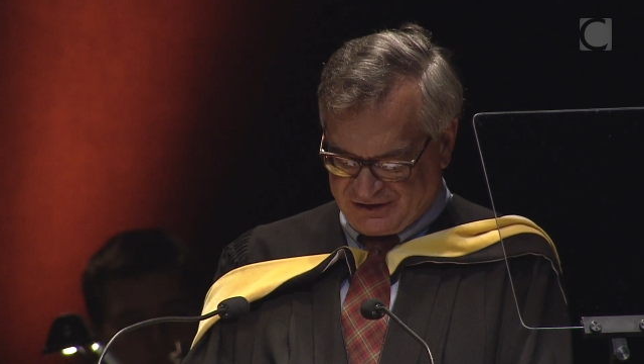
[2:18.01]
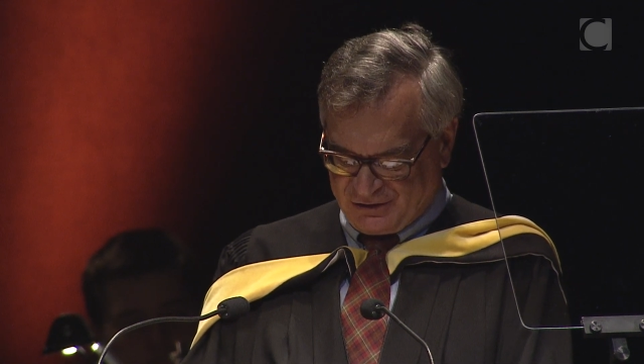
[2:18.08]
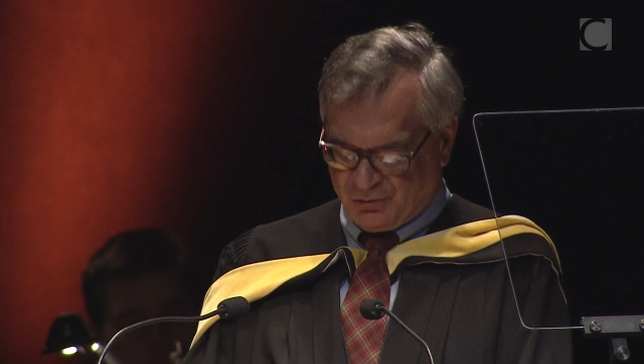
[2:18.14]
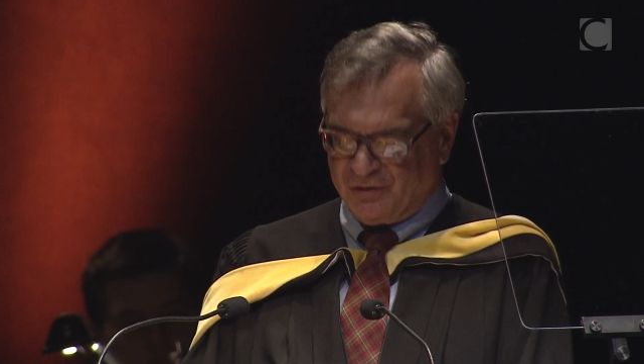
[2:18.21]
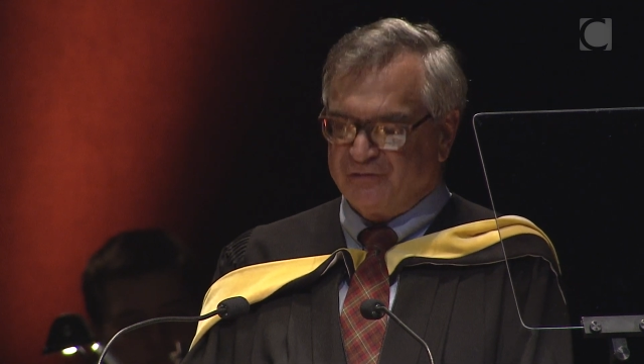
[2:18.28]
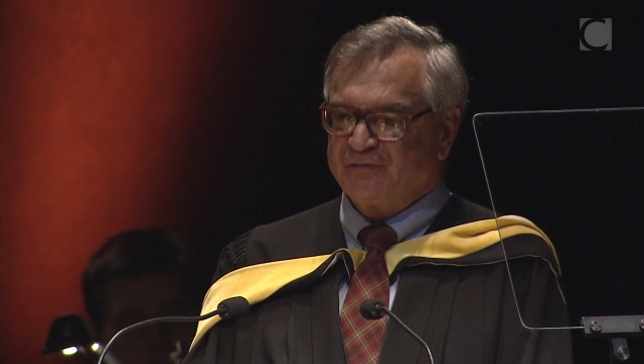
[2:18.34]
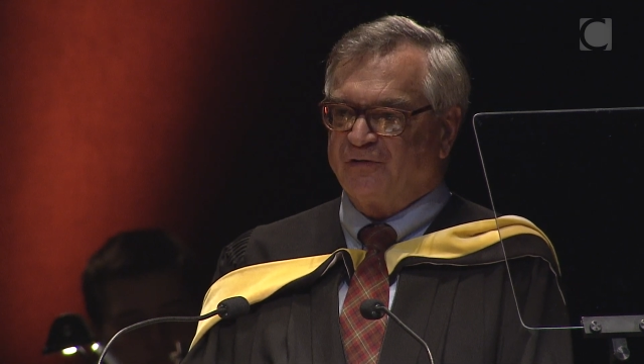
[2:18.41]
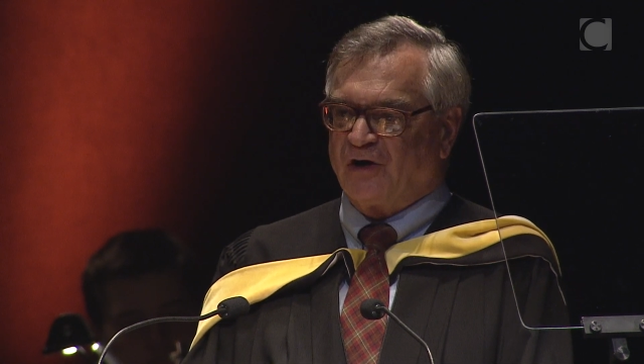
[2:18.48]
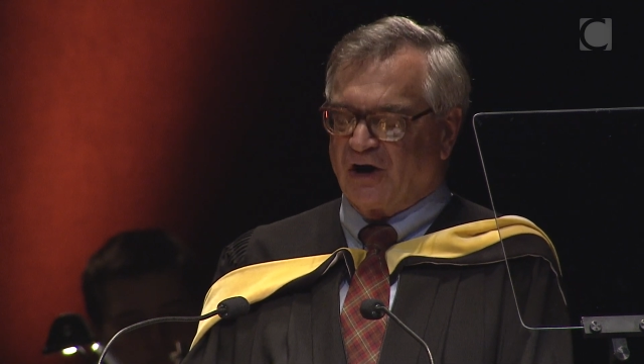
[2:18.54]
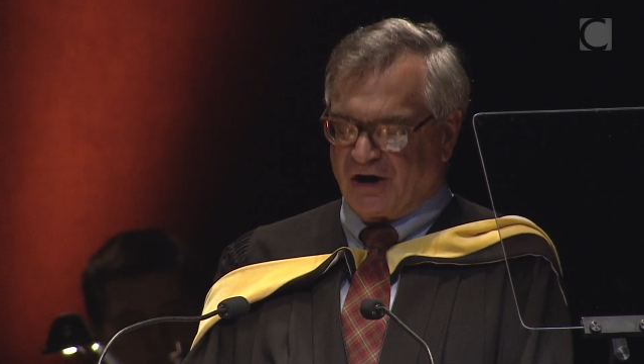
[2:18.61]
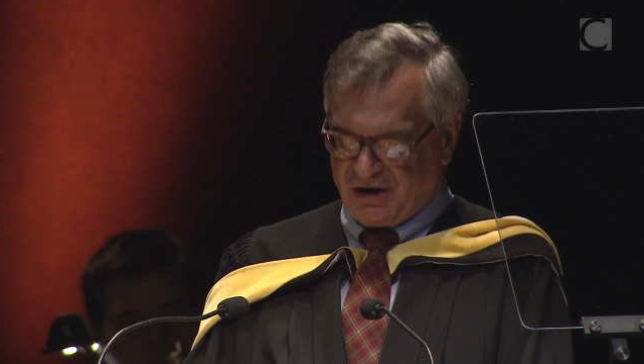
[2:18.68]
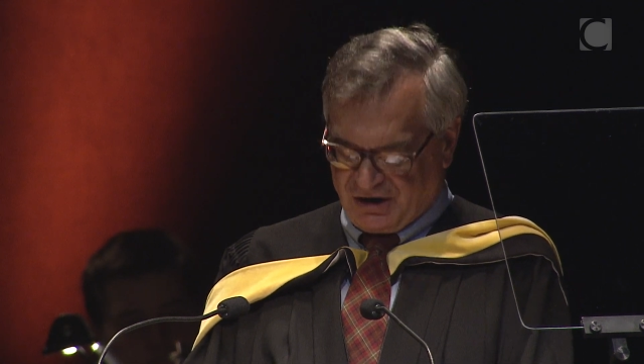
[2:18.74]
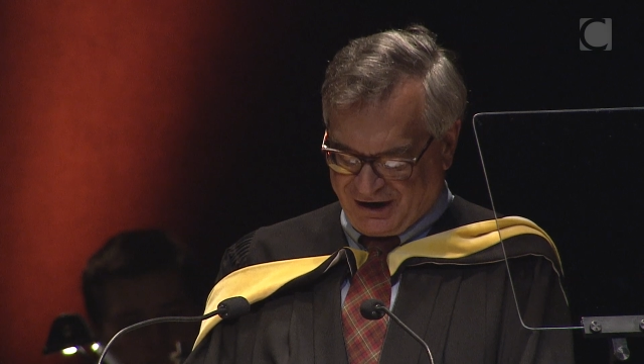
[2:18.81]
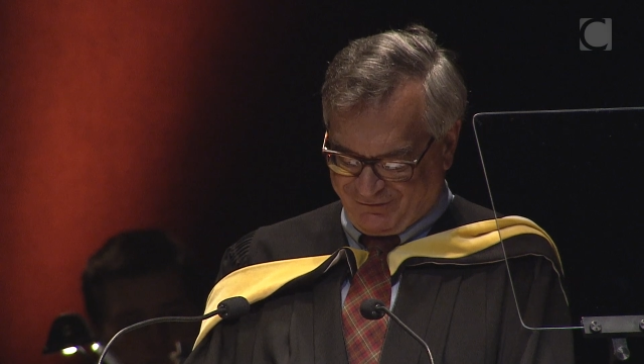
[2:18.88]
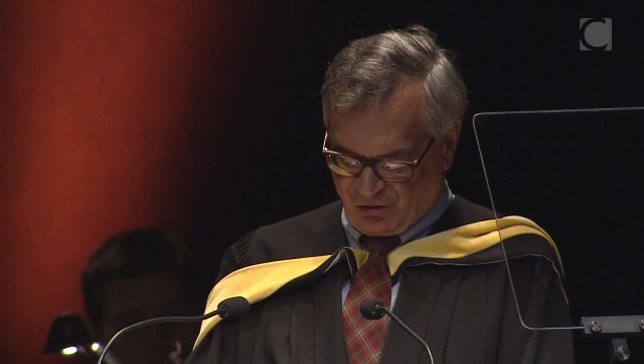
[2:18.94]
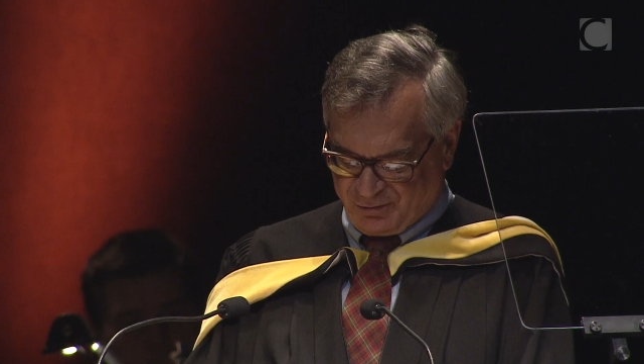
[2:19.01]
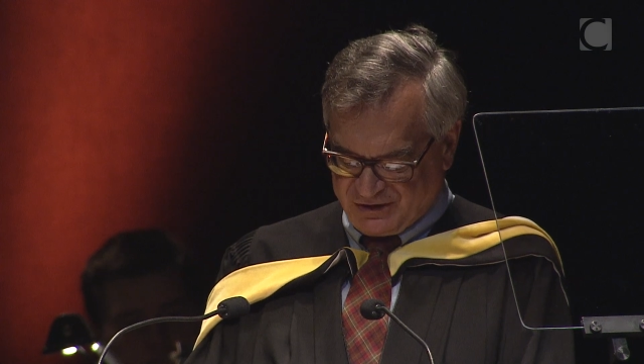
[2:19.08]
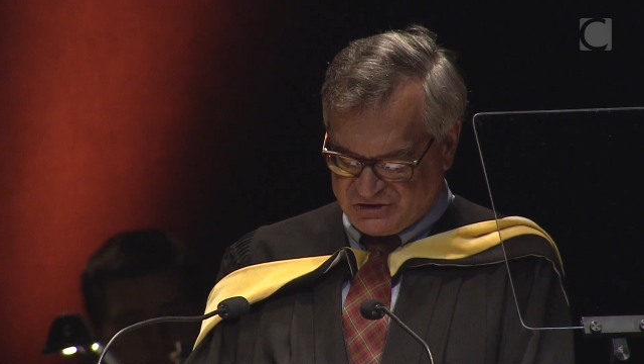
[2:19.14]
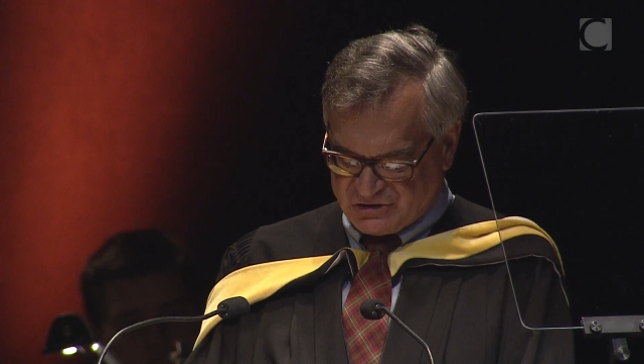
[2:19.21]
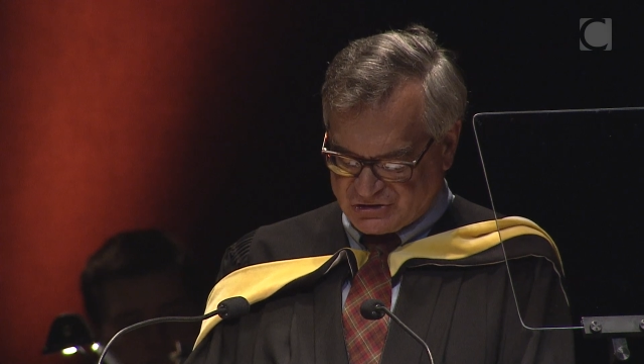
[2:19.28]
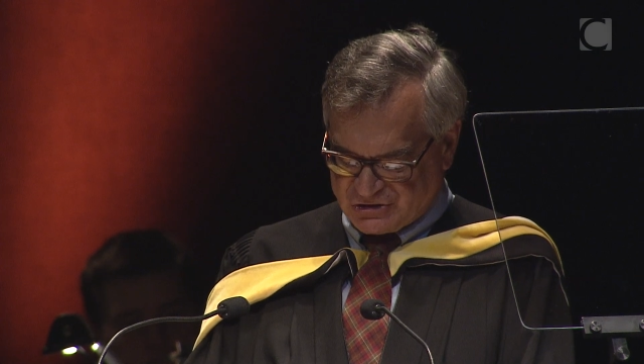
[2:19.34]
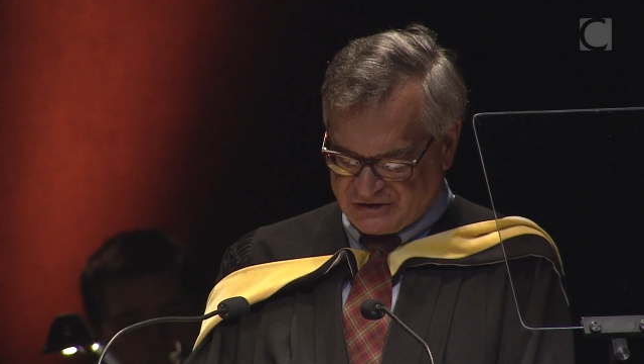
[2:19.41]
with foreign
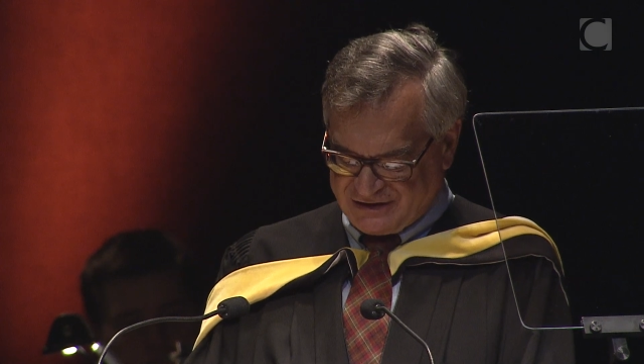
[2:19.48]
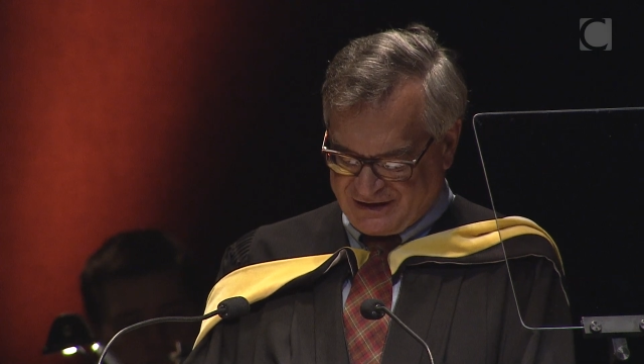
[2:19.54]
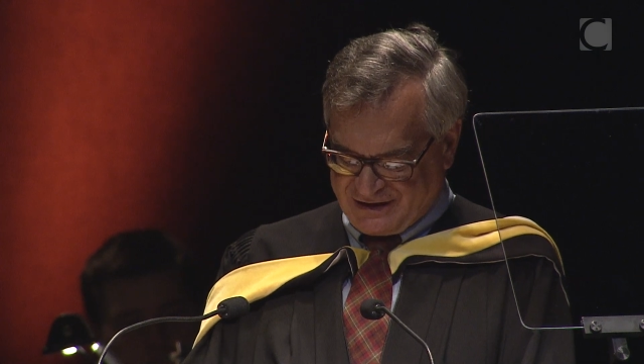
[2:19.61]
governments